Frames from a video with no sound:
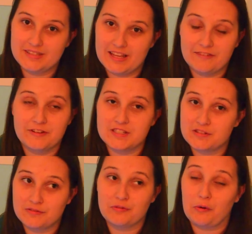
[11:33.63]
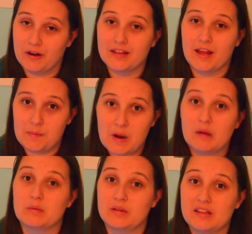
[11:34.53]
If it's foreign, I
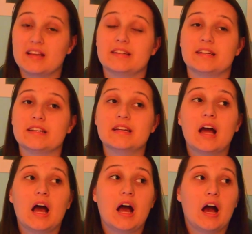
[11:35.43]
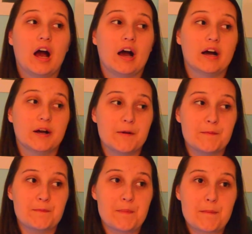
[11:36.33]
probably like it. I
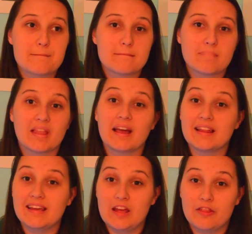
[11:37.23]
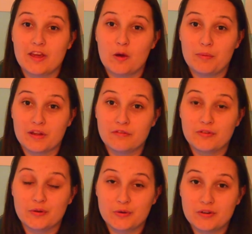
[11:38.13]
like Ethiopian
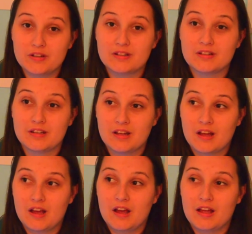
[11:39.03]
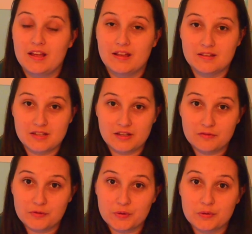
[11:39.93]
food, Indian
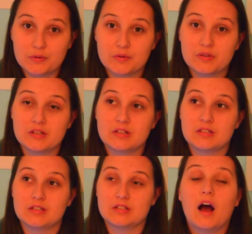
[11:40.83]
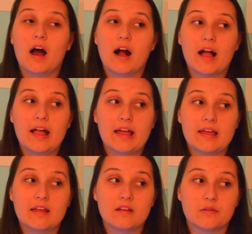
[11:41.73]
food.
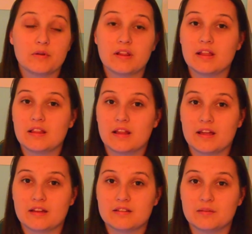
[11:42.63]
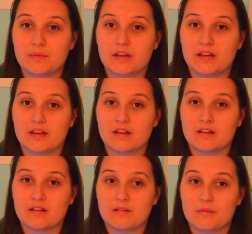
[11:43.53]
I really like to make,
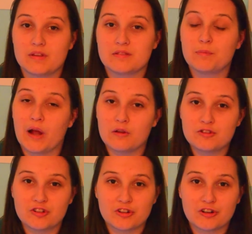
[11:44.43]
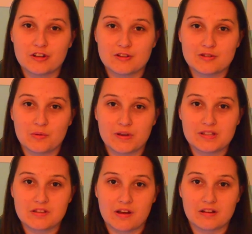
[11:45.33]
it's brown sugar and soy
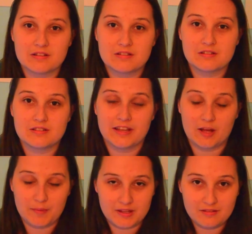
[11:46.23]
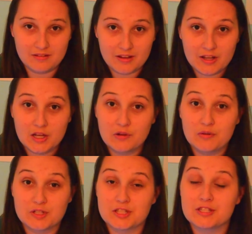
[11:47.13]
sauce salmon,
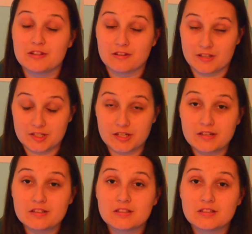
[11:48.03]
which is delicious.